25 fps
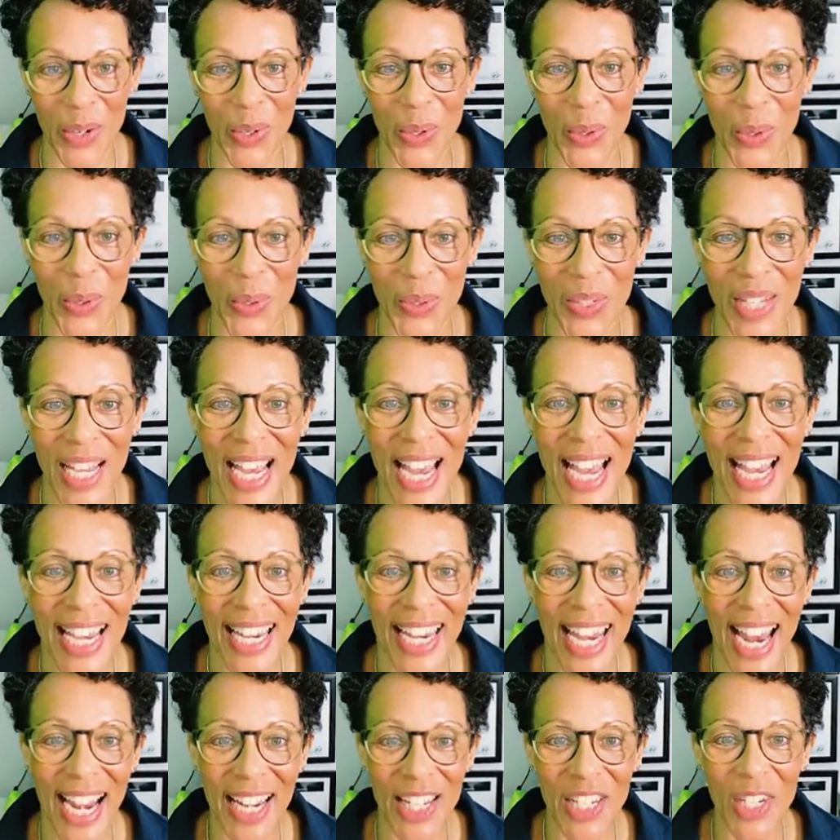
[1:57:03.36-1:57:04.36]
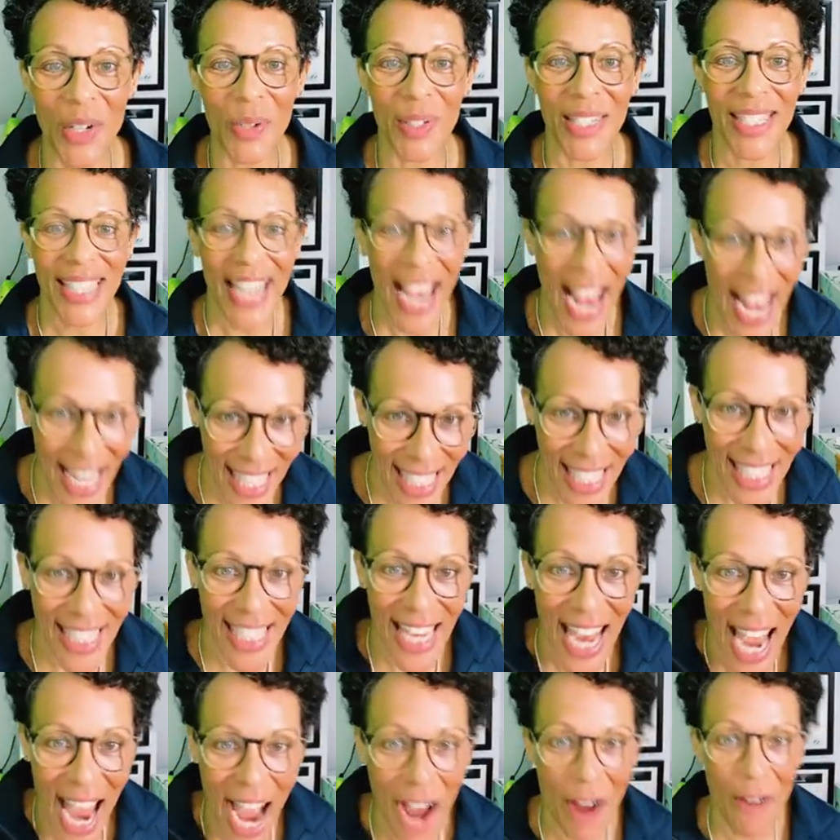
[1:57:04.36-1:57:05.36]
course, can you
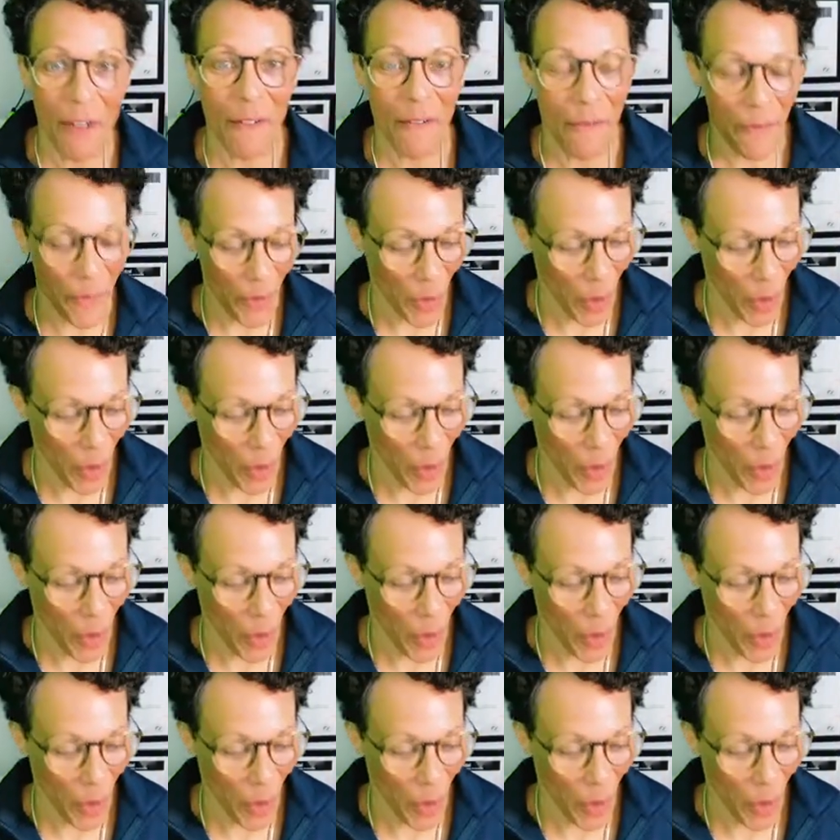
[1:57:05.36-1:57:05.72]
test it out